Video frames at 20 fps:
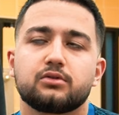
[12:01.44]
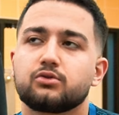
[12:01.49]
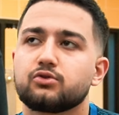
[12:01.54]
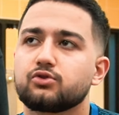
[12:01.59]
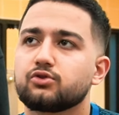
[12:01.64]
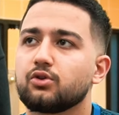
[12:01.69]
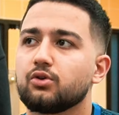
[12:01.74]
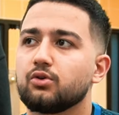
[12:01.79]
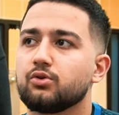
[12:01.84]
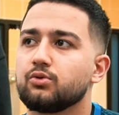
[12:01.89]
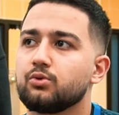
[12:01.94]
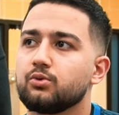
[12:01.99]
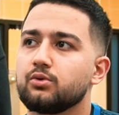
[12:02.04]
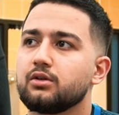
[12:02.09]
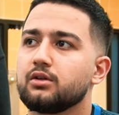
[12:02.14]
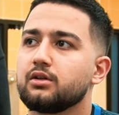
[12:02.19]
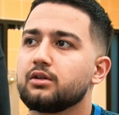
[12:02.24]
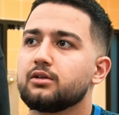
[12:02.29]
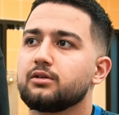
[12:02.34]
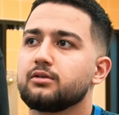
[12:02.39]
So,
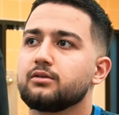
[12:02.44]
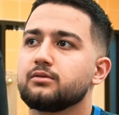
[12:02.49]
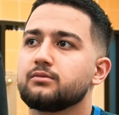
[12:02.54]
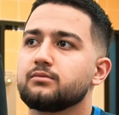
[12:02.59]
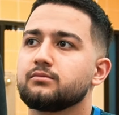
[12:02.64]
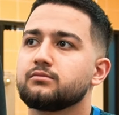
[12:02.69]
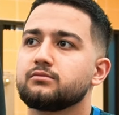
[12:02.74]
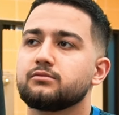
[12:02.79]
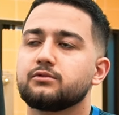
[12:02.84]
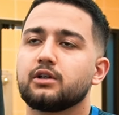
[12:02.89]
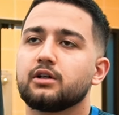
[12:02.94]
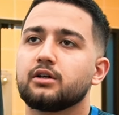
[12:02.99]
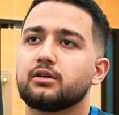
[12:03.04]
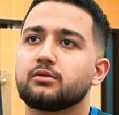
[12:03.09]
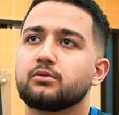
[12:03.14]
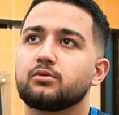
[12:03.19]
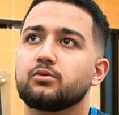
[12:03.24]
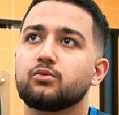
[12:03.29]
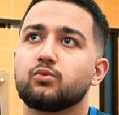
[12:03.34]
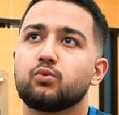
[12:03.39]
yeah,
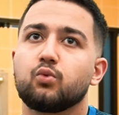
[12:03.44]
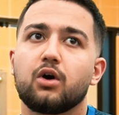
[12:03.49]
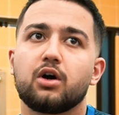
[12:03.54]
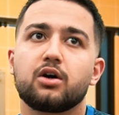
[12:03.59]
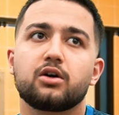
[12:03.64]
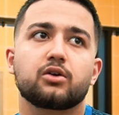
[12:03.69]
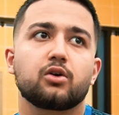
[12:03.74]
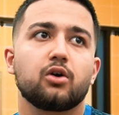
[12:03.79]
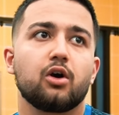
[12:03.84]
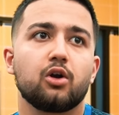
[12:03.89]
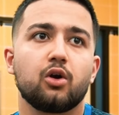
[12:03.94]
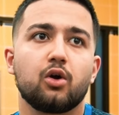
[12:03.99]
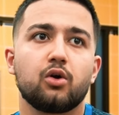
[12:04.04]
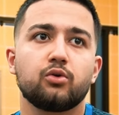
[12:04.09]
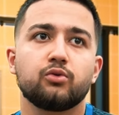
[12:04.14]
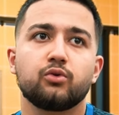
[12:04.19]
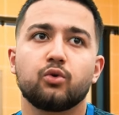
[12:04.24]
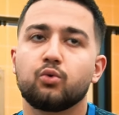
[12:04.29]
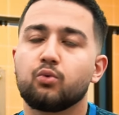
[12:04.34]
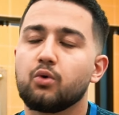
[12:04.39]
work
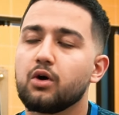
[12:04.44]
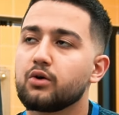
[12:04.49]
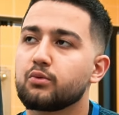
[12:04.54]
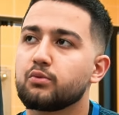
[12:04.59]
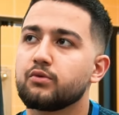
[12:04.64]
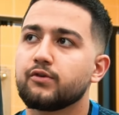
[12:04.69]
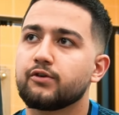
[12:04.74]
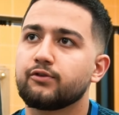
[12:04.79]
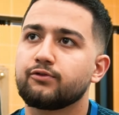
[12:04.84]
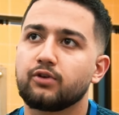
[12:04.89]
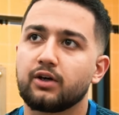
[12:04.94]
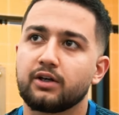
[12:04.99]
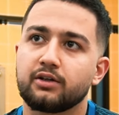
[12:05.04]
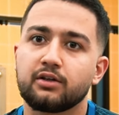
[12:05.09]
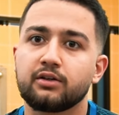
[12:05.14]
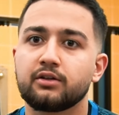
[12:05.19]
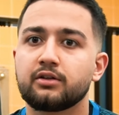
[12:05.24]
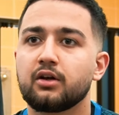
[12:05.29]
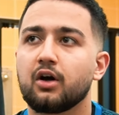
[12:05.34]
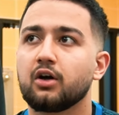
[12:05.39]
alone or work with a
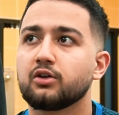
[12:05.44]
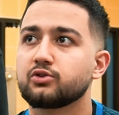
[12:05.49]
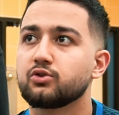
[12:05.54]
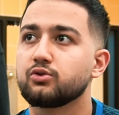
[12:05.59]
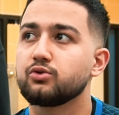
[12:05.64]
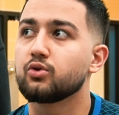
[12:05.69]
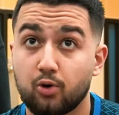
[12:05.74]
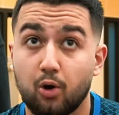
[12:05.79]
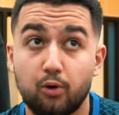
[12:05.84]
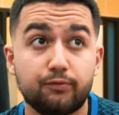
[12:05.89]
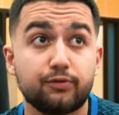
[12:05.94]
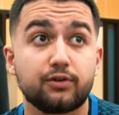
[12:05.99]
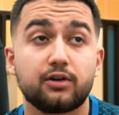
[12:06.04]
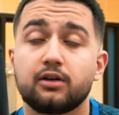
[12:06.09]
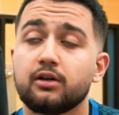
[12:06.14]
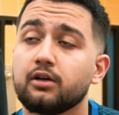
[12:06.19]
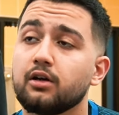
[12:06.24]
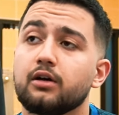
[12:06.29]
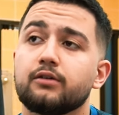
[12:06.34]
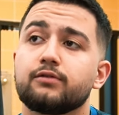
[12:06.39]
friend until you're
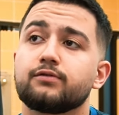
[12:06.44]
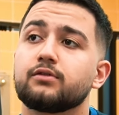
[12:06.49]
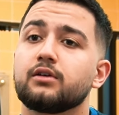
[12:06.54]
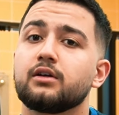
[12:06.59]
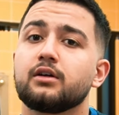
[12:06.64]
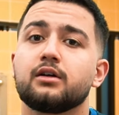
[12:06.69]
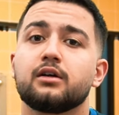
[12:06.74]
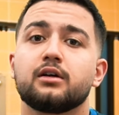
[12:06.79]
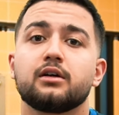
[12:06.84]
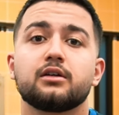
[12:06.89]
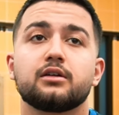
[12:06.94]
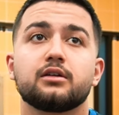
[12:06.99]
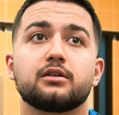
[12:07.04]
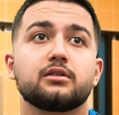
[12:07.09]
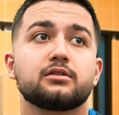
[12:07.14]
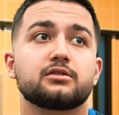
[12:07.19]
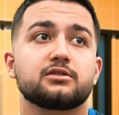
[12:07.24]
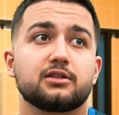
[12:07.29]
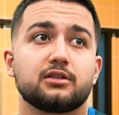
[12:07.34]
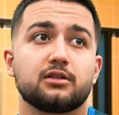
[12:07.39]
confident enough
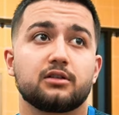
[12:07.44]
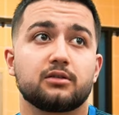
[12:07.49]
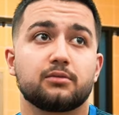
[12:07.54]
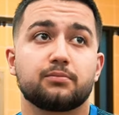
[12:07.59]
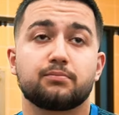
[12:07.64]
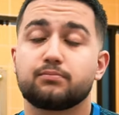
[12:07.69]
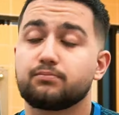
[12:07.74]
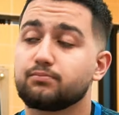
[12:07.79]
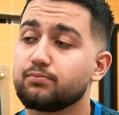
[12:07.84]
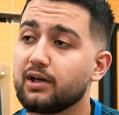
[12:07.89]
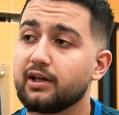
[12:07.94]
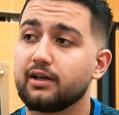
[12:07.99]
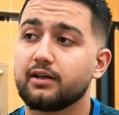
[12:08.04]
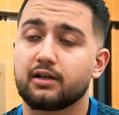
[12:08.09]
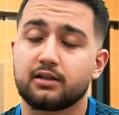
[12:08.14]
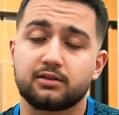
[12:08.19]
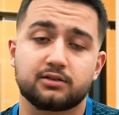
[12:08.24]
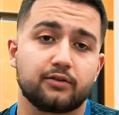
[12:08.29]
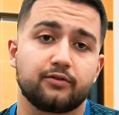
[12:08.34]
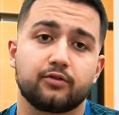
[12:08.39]
to play
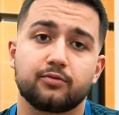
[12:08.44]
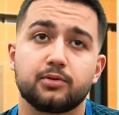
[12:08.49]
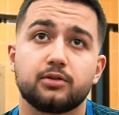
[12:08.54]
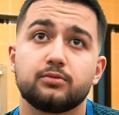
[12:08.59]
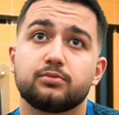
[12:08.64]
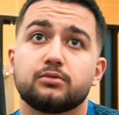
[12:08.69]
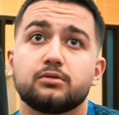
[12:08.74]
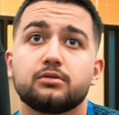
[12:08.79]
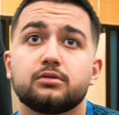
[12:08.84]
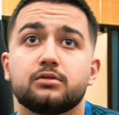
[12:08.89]
against other people.